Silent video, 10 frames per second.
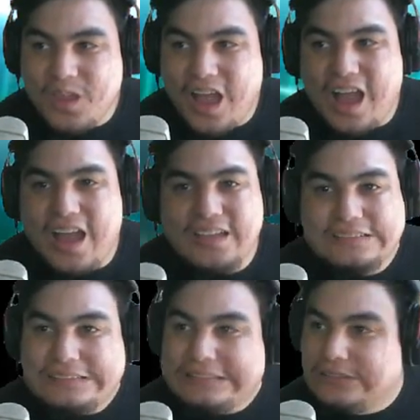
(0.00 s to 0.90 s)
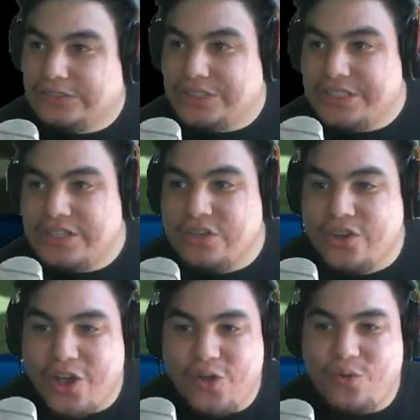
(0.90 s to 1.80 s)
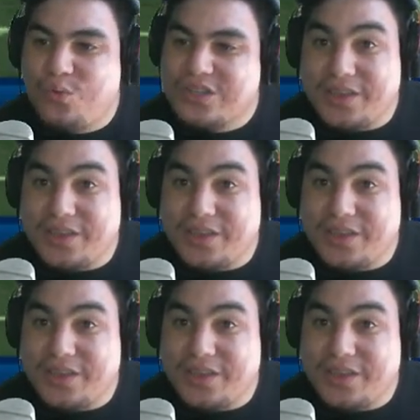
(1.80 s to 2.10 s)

I didn't know what to